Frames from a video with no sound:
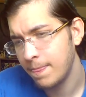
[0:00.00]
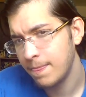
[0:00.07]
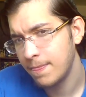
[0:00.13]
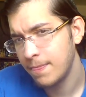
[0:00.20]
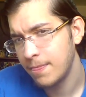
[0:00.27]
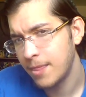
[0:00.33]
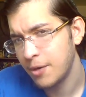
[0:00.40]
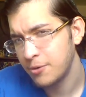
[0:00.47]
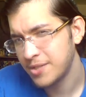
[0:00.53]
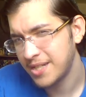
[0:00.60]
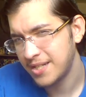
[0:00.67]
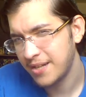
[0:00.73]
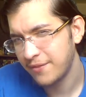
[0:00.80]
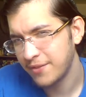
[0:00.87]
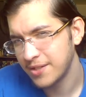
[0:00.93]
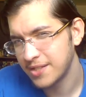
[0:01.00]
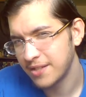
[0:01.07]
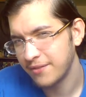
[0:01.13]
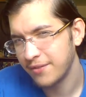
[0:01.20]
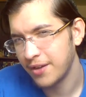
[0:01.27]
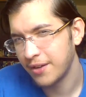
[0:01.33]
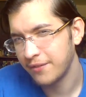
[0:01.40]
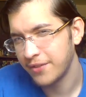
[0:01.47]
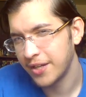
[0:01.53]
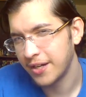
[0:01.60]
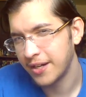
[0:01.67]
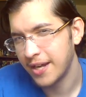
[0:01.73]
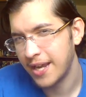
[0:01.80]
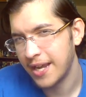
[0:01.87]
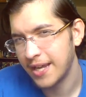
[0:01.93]
there was a difference involved
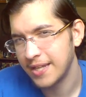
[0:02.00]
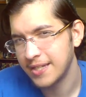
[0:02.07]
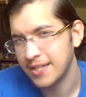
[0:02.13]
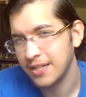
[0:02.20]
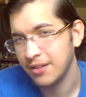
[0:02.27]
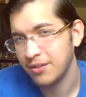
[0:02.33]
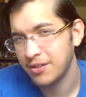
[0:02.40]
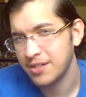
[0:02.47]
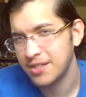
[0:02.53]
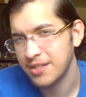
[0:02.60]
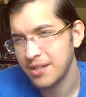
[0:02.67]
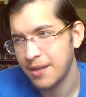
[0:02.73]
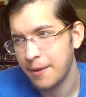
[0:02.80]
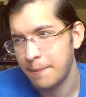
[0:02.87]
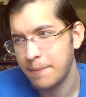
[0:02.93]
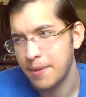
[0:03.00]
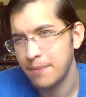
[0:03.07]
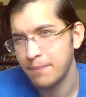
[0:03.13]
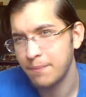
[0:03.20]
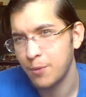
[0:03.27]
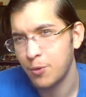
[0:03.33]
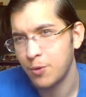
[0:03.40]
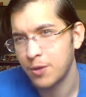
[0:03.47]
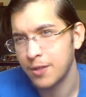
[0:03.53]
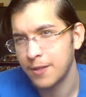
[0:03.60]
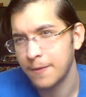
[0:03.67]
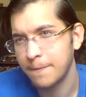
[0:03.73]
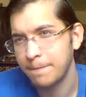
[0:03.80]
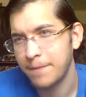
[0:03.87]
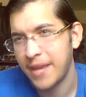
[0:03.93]
there, and it looked a bit
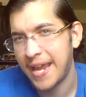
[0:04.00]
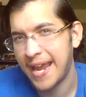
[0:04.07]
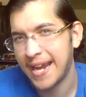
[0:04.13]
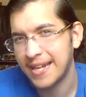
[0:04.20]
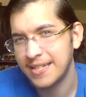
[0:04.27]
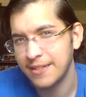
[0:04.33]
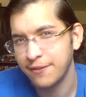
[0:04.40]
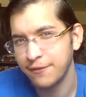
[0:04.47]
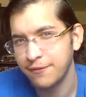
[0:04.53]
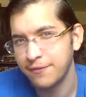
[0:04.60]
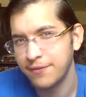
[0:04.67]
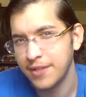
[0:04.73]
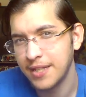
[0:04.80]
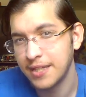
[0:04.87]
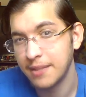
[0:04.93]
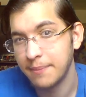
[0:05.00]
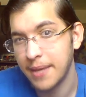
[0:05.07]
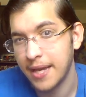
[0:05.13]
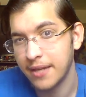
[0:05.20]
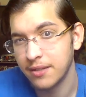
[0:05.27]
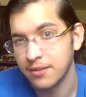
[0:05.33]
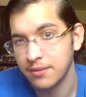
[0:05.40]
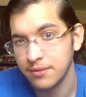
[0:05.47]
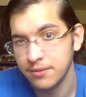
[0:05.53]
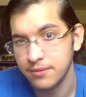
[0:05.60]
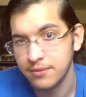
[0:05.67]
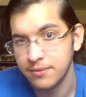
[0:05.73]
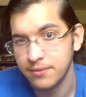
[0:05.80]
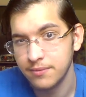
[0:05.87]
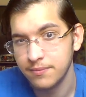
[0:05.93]
more active in the battle.
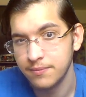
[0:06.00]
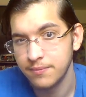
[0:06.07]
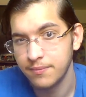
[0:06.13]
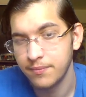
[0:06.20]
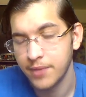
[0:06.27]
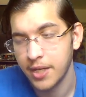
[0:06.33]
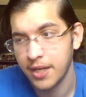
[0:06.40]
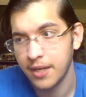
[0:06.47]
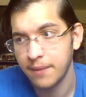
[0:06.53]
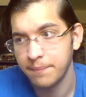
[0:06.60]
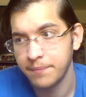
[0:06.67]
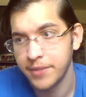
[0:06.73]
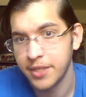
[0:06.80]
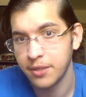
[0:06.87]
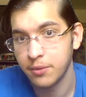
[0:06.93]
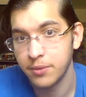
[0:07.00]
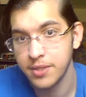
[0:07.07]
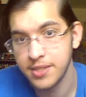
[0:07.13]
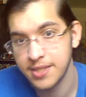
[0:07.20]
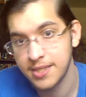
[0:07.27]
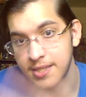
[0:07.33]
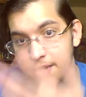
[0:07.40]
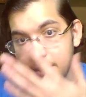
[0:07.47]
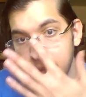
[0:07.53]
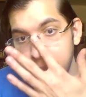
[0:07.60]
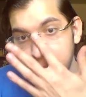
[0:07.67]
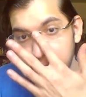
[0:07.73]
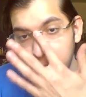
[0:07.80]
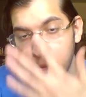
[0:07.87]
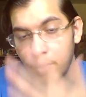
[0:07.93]
There was a
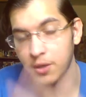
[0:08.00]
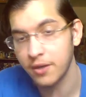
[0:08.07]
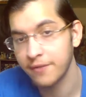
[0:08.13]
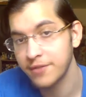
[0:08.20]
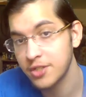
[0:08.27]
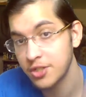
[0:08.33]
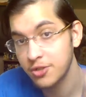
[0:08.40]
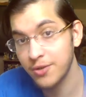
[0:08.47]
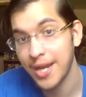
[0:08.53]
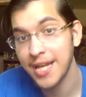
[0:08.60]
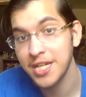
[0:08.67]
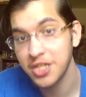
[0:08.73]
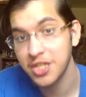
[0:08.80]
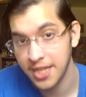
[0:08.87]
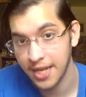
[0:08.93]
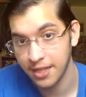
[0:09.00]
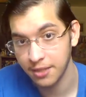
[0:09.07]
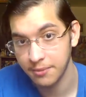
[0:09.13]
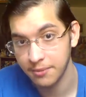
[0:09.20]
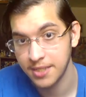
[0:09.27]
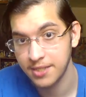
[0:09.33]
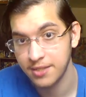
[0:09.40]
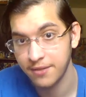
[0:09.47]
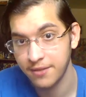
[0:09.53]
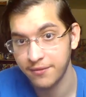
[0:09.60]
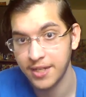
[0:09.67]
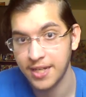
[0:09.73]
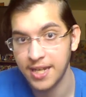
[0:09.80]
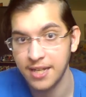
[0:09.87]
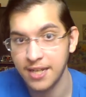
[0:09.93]
bit more of a strategy element to
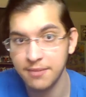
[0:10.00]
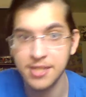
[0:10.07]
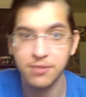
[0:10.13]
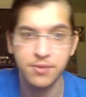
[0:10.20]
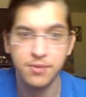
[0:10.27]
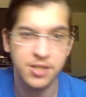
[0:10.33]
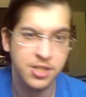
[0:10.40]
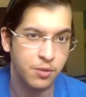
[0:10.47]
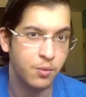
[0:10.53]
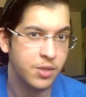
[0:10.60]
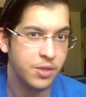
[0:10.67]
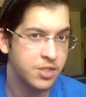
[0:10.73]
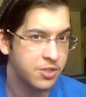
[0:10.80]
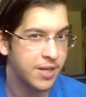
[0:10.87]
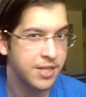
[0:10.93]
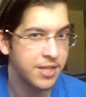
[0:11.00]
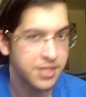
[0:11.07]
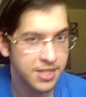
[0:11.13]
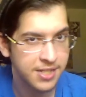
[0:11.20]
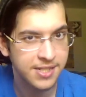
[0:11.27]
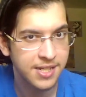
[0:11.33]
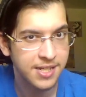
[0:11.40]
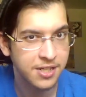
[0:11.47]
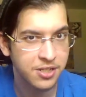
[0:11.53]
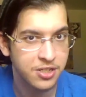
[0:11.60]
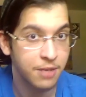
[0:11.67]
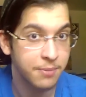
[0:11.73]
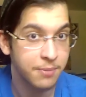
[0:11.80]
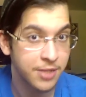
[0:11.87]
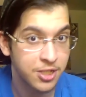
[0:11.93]
fighting enemies, which there was strategy in Sticker
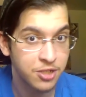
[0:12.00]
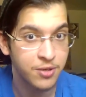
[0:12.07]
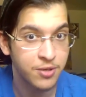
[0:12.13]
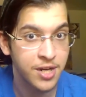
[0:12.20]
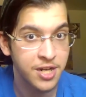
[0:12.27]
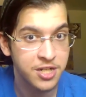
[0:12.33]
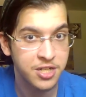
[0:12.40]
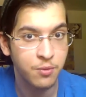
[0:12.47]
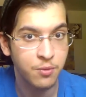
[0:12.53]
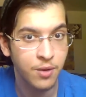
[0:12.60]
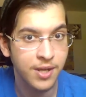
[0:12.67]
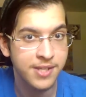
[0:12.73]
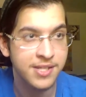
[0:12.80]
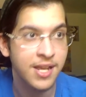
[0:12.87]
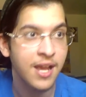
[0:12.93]
Star, but the strategy was